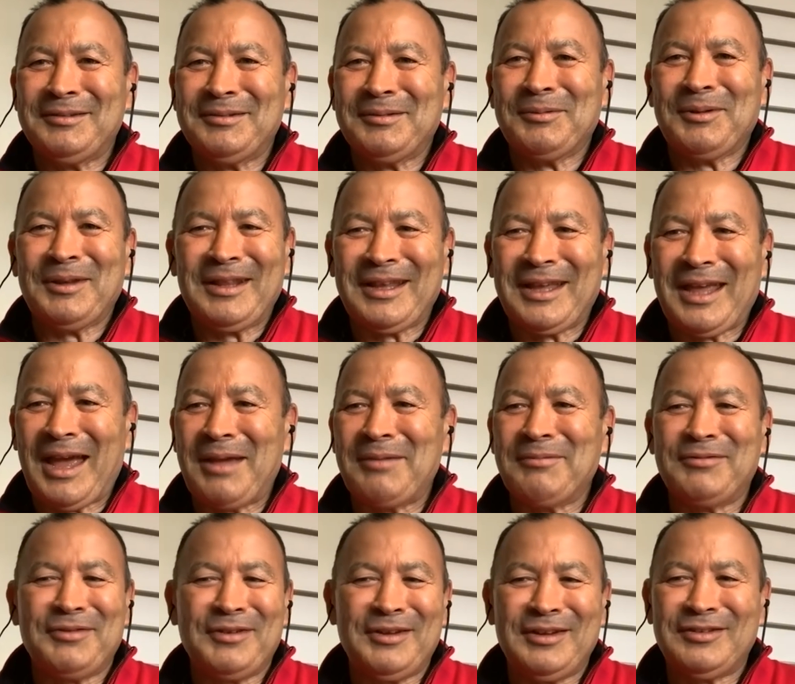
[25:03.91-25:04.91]
When the game
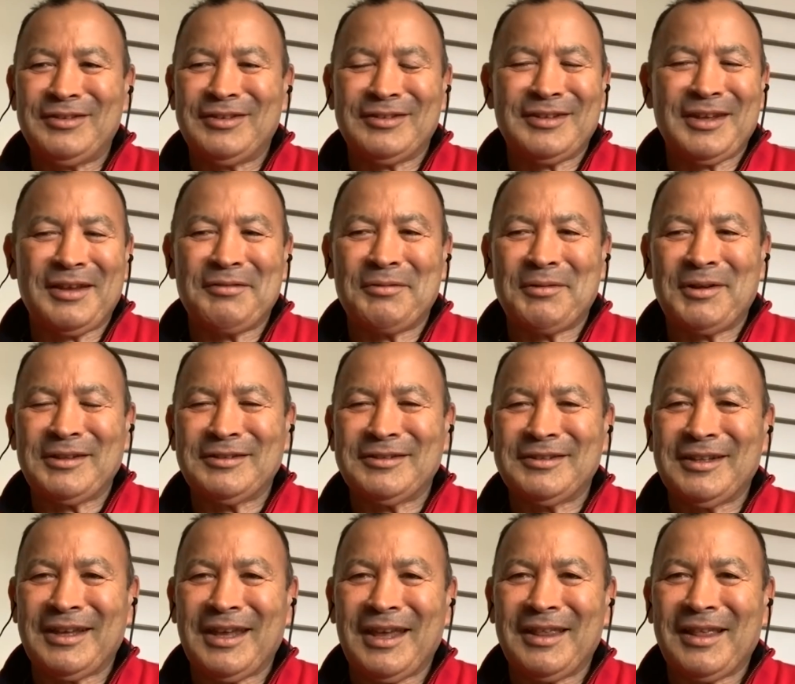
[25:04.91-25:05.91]
finishes, everyone's
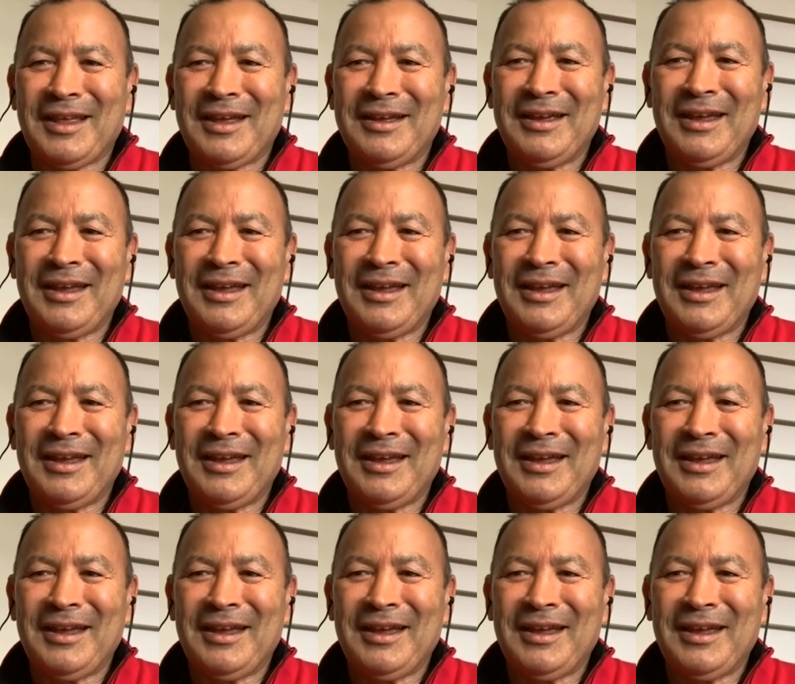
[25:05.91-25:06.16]
together.